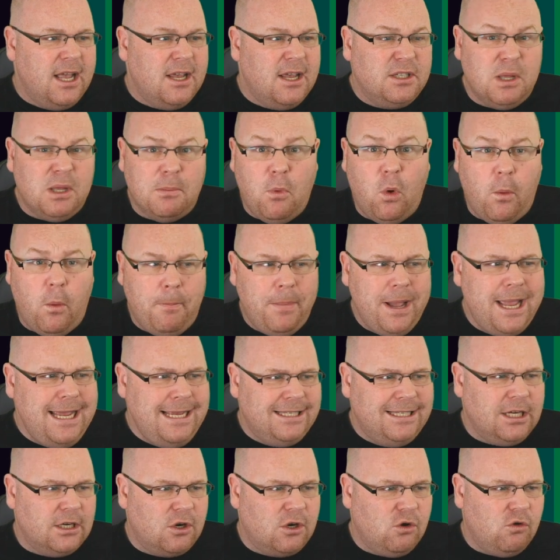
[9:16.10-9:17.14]
as the more
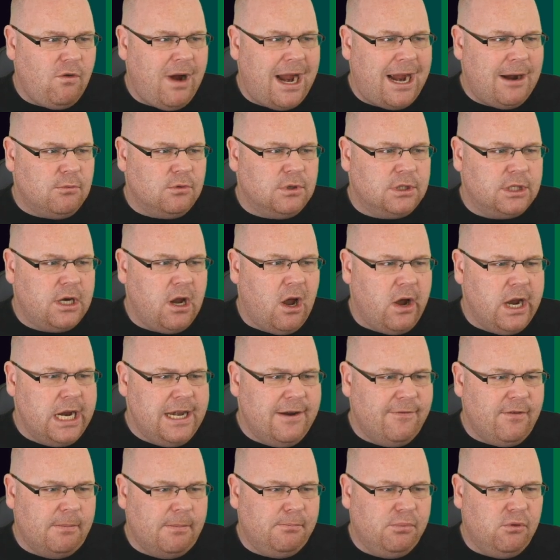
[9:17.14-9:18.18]
Peter Crouch kind
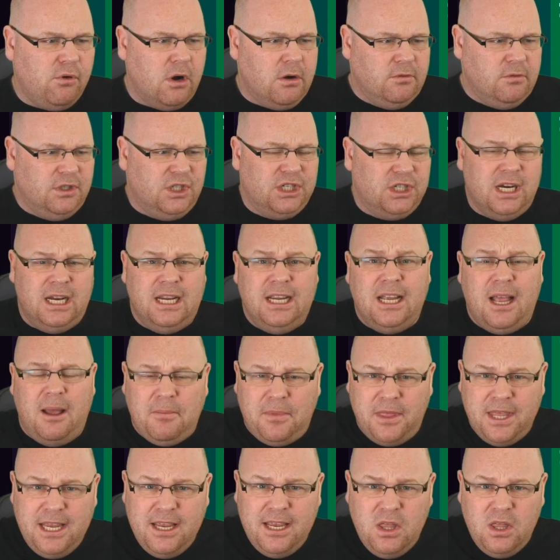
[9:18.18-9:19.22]
of approach. I'm
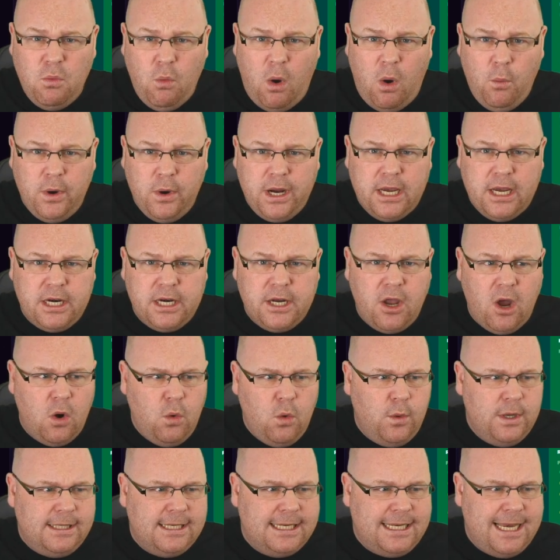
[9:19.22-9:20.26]
thinking the one we're going to go
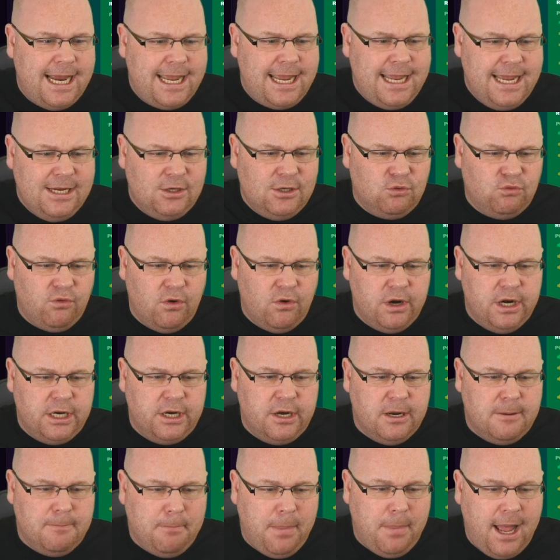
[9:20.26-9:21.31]
with today is
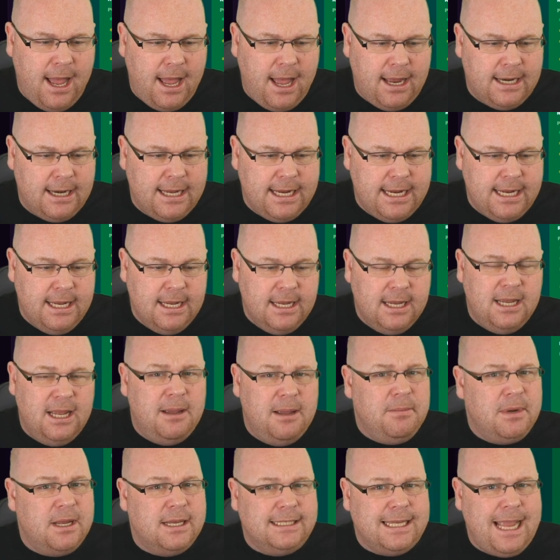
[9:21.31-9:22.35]
Runnigan, partly
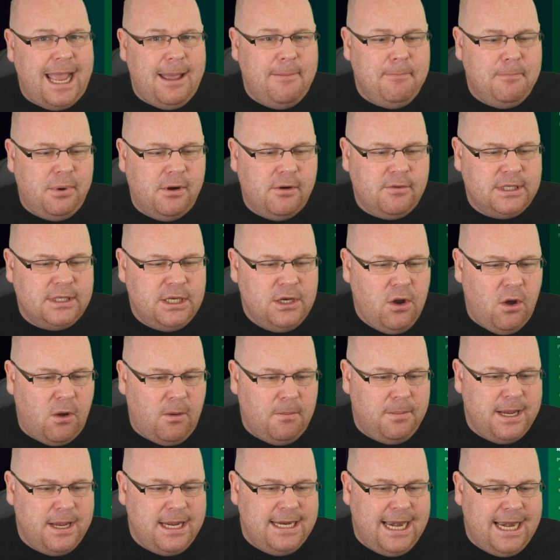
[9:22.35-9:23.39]
because Emper has
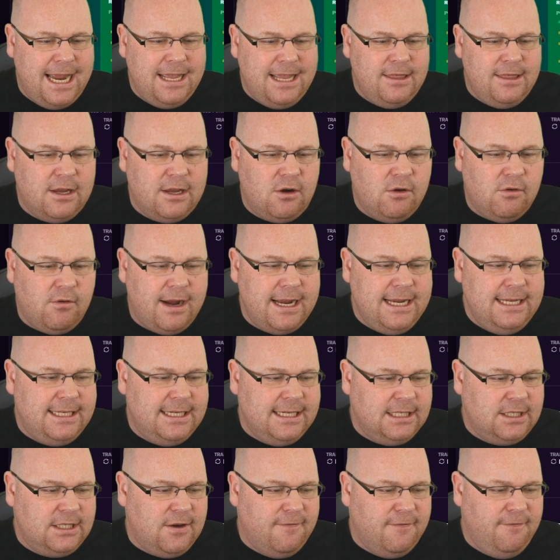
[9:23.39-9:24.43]
not been the
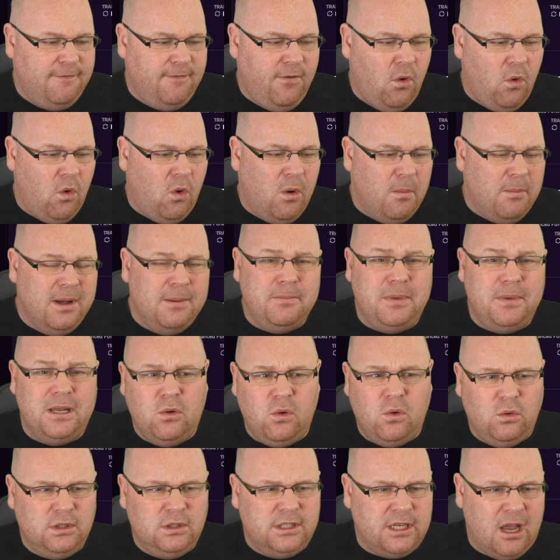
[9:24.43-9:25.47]
greatest of form, but
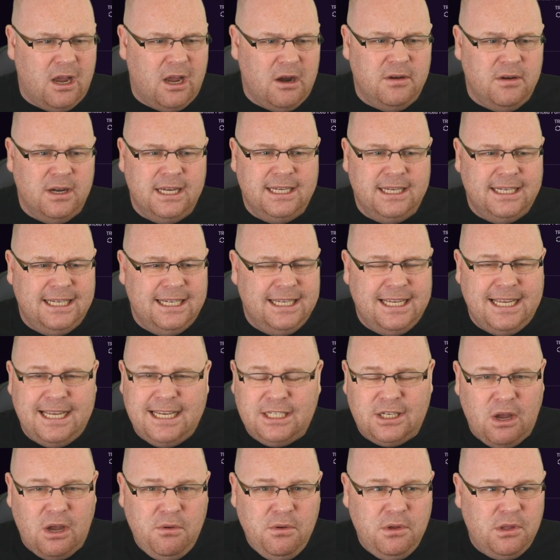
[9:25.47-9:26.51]
also
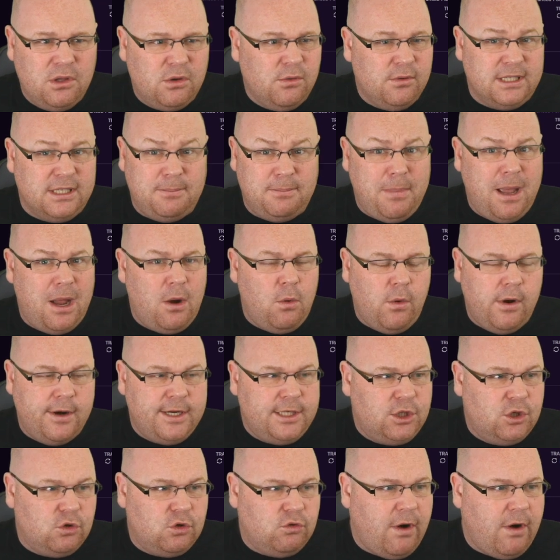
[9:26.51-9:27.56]
he's going through a spell where
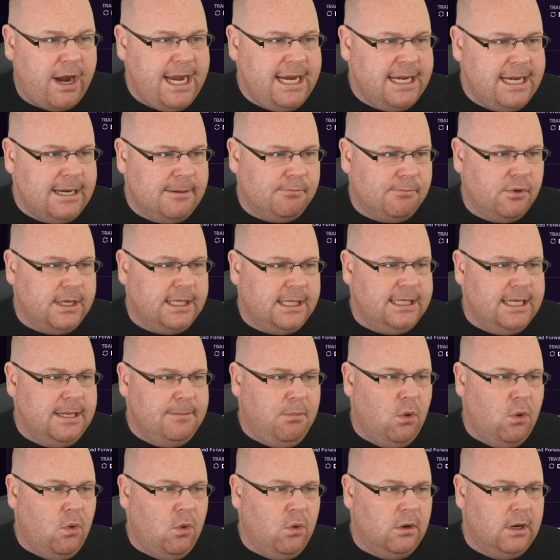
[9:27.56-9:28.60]
he's training pretty
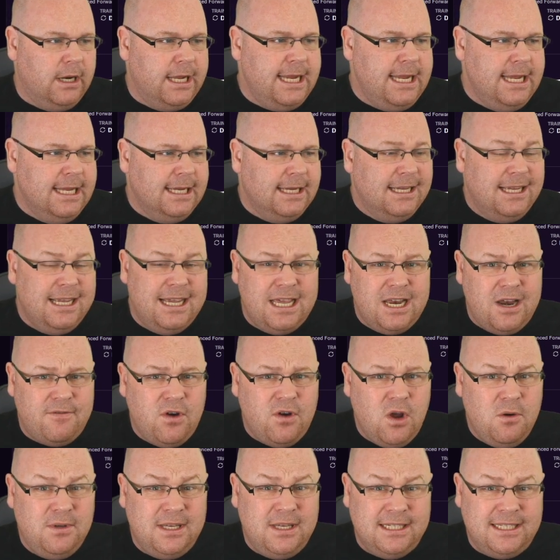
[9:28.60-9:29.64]
poorly. And I've
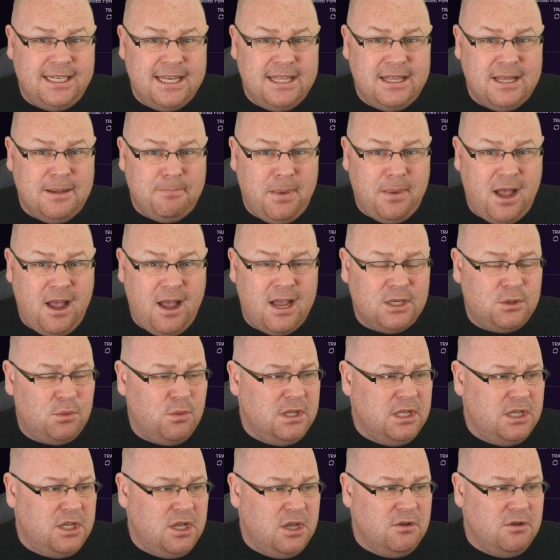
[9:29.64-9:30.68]
noticed in the past
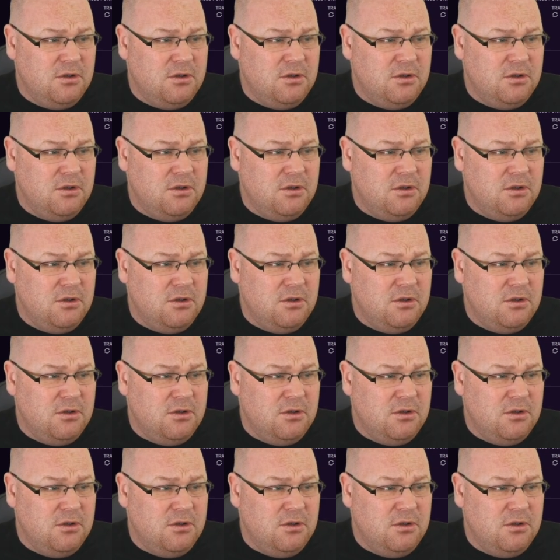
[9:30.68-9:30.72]
with